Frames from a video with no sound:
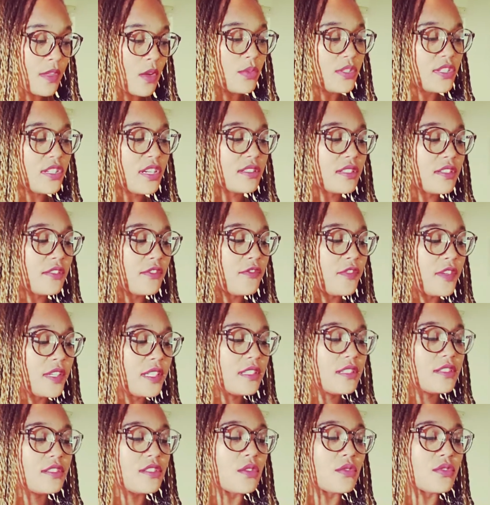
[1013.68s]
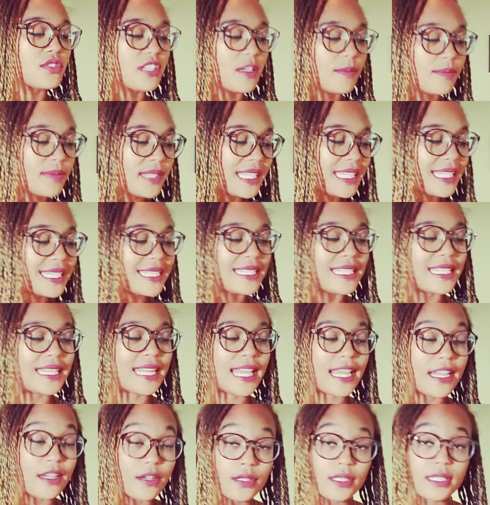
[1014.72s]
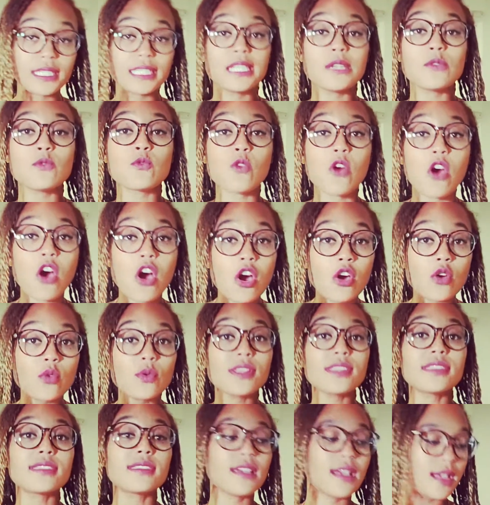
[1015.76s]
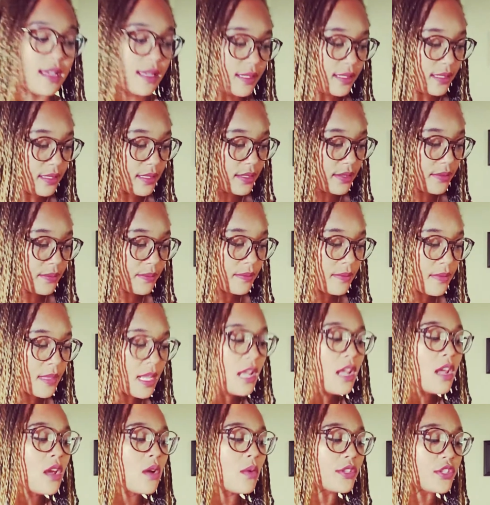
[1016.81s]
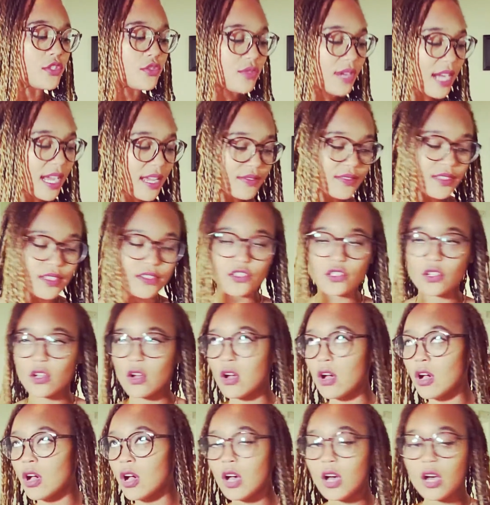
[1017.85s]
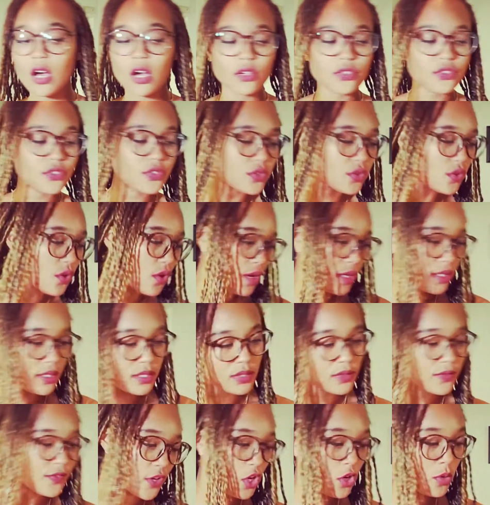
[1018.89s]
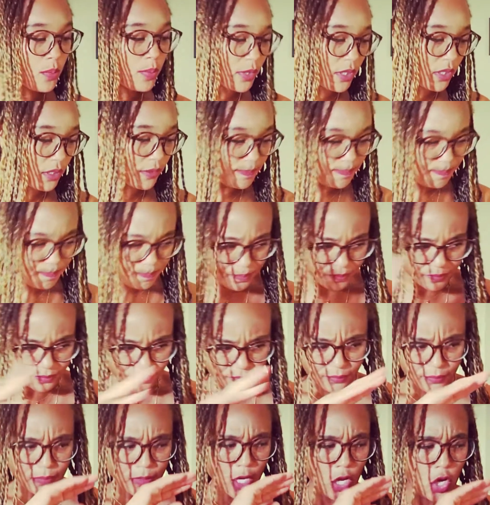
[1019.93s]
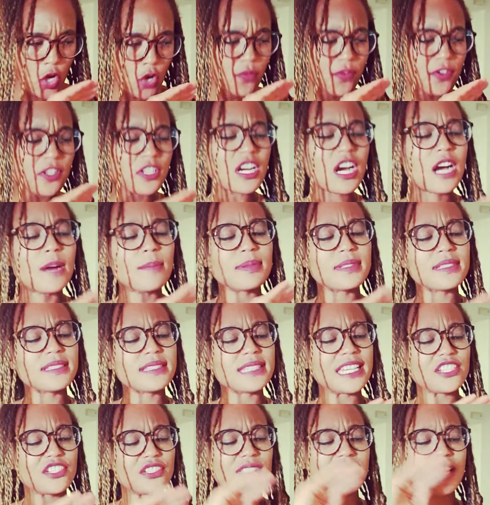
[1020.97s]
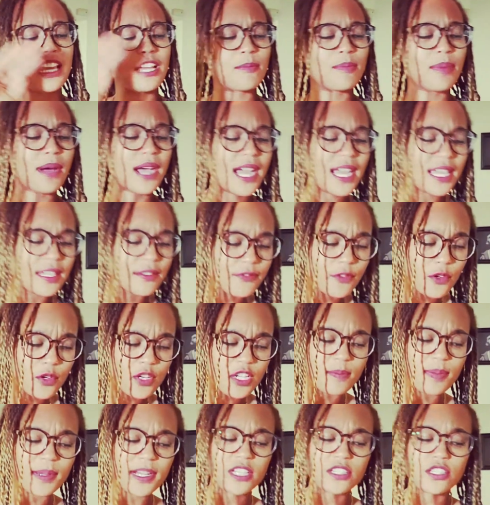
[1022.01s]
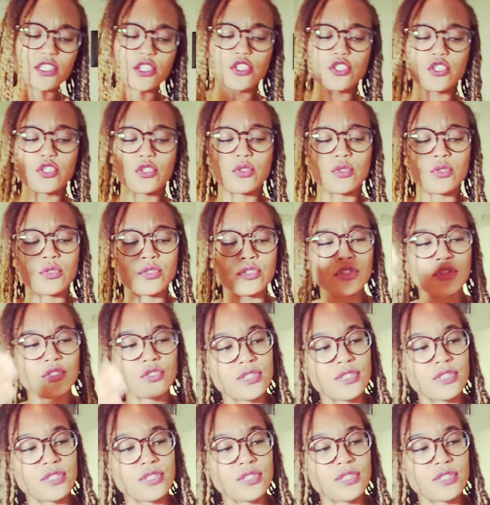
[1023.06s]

We start to feel as though something is inherently wrong with us, which drives us to all sorts of overcompensation, like buying 40 pairs of shoes or